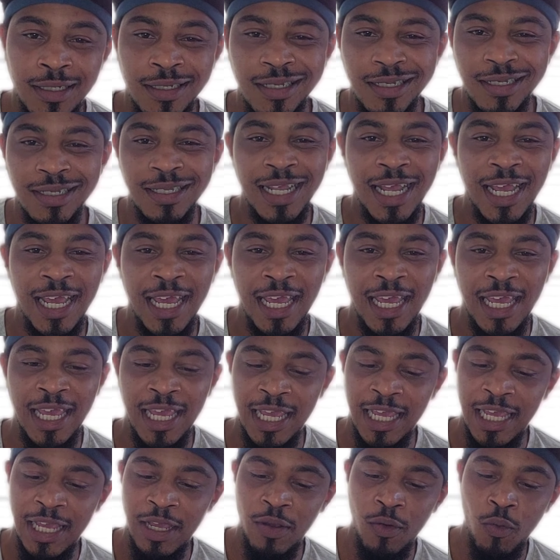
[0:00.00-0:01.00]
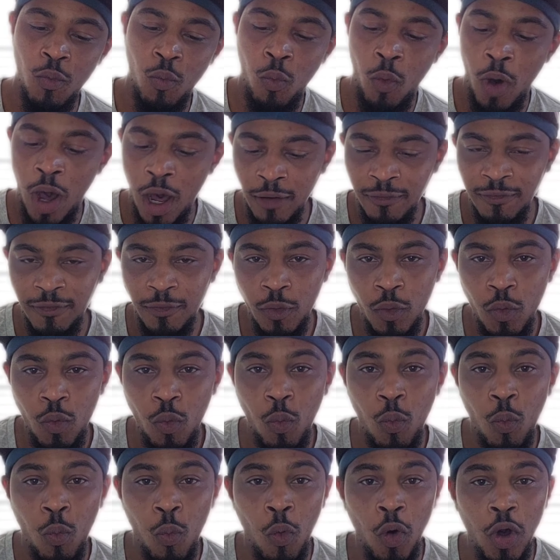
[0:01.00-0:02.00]
This is a Waffle
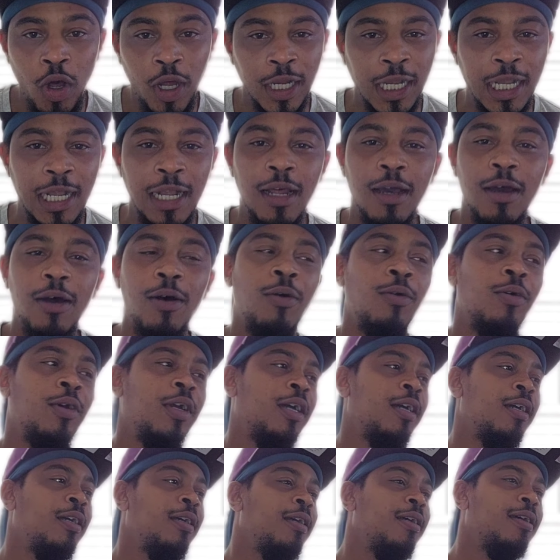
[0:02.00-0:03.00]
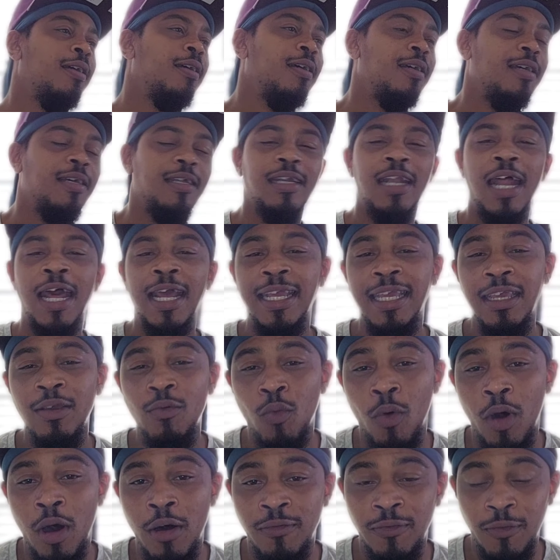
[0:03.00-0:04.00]
1, okay? Nike
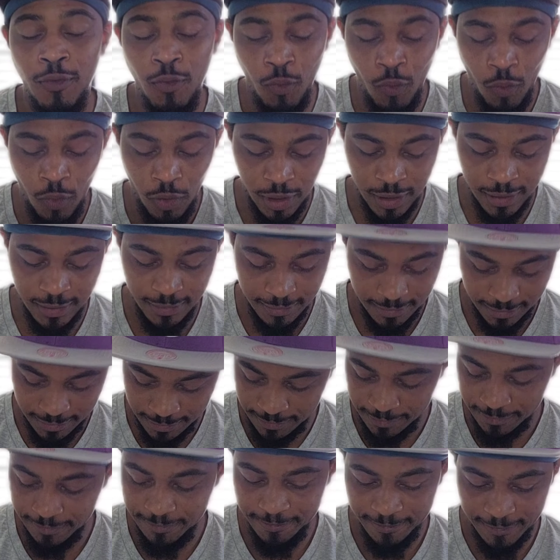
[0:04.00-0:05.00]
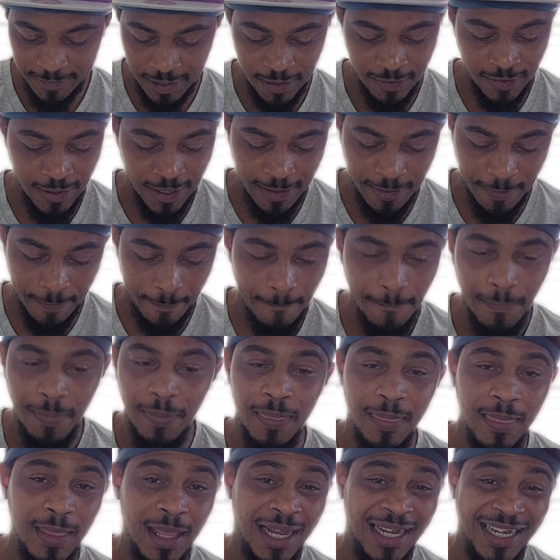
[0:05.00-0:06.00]
Waffle 1. All right.
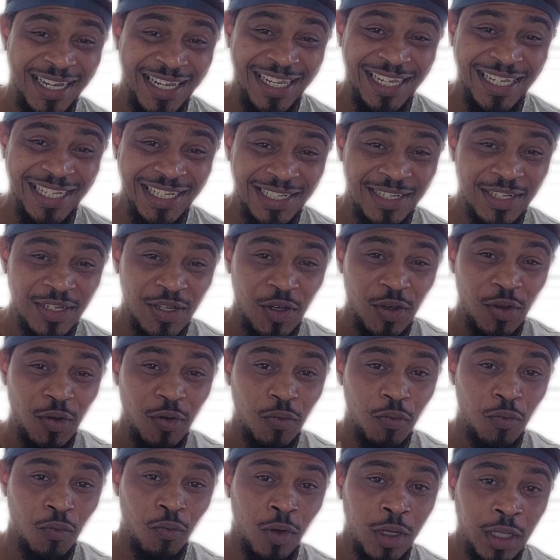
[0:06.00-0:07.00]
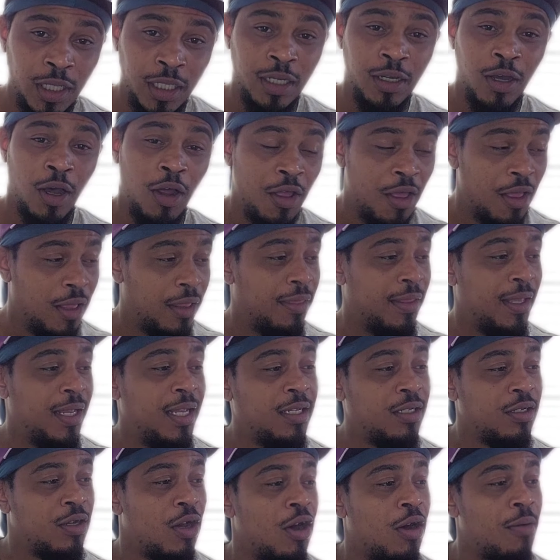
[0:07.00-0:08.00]
Now these really caught,
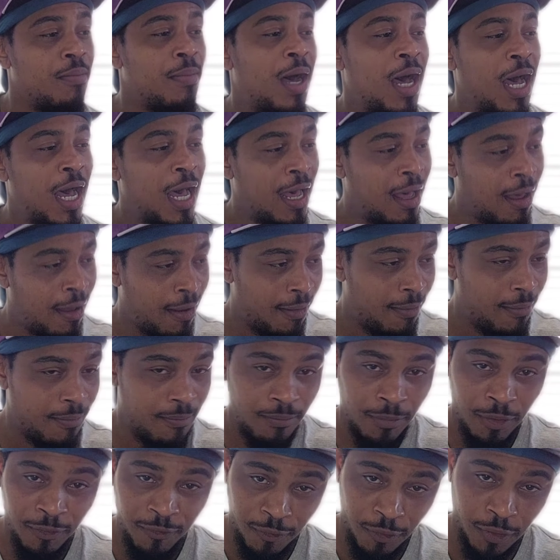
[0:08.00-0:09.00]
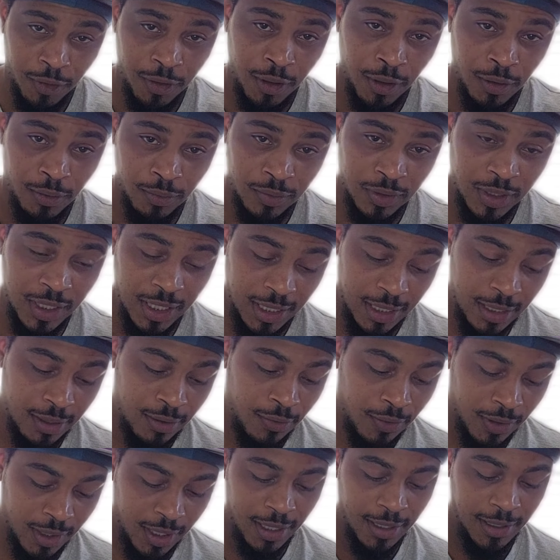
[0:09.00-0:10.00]
these caught my eye before those did,
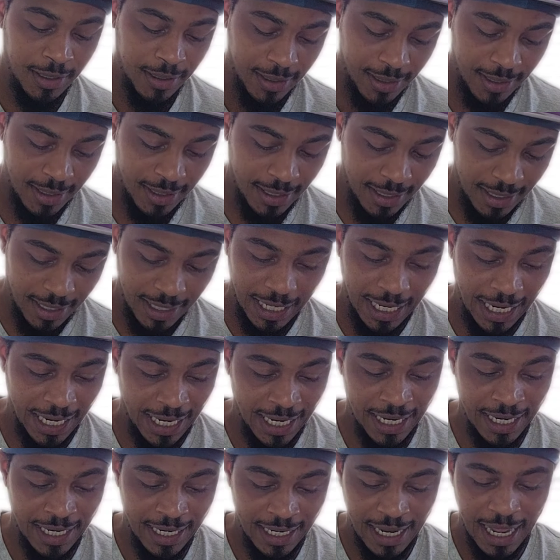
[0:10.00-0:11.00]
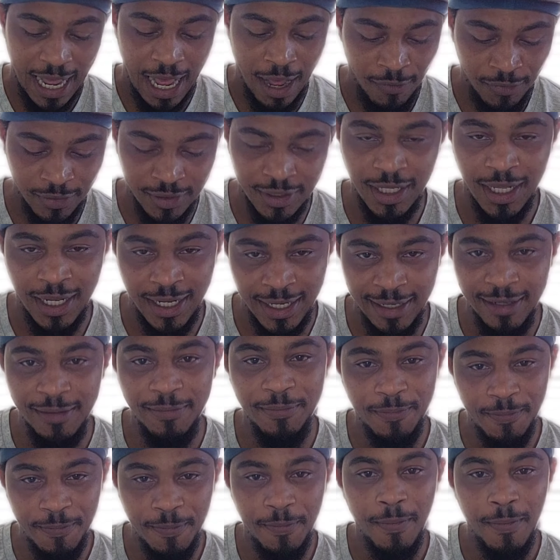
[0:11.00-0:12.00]
okay? And I was like,
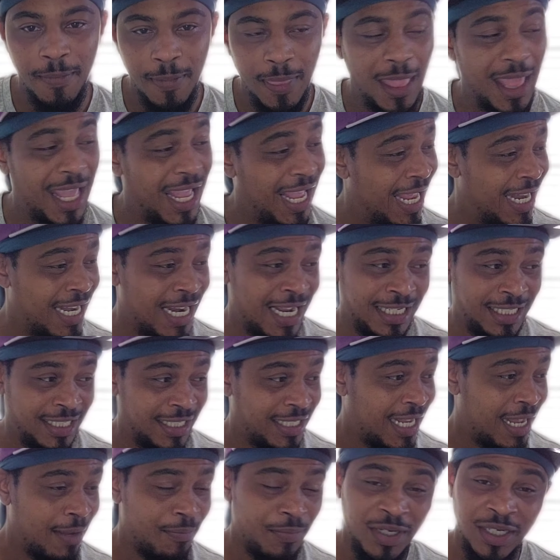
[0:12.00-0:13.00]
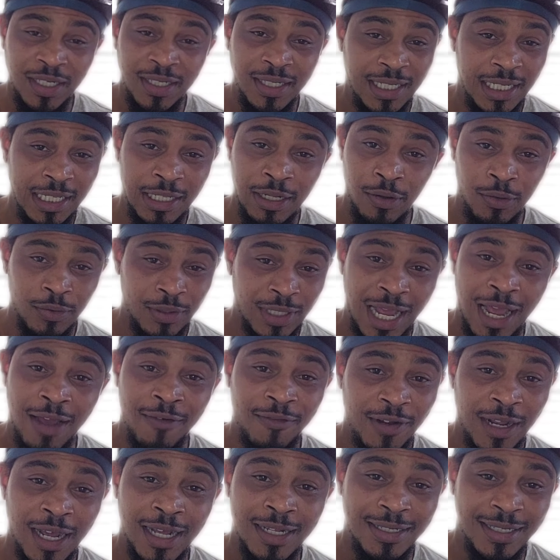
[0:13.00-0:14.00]
and I just happened to see those
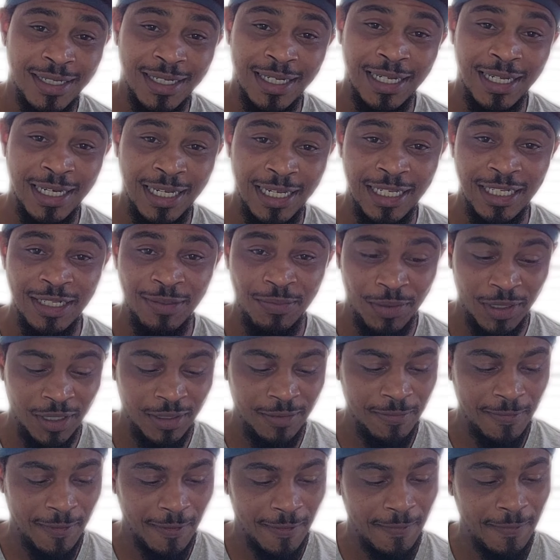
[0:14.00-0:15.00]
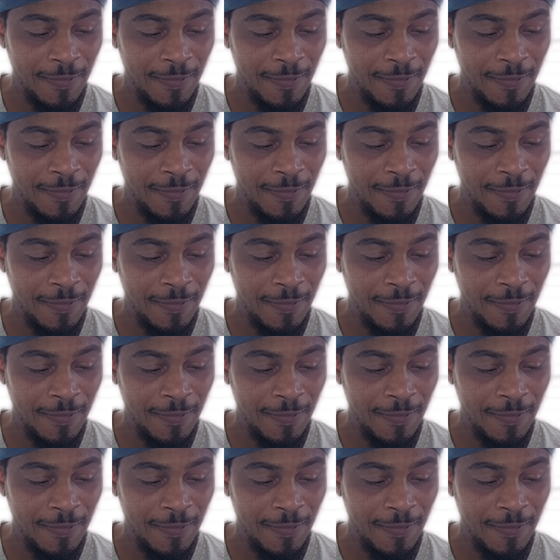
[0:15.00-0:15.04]
after I seen these, but